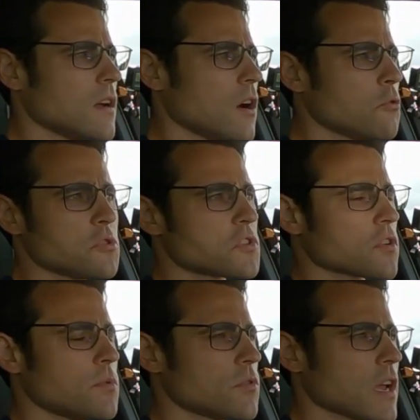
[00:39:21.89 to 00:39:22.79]
oh, this is a
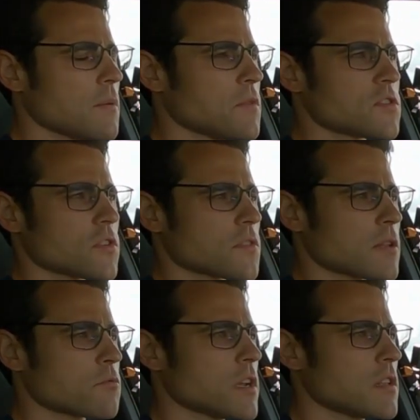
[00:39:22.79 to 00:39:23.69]
computer game, this is not
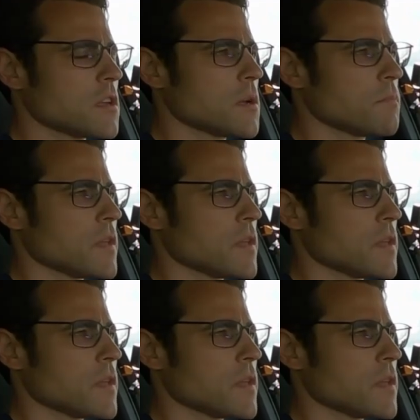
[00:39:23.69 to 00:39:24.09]
that real.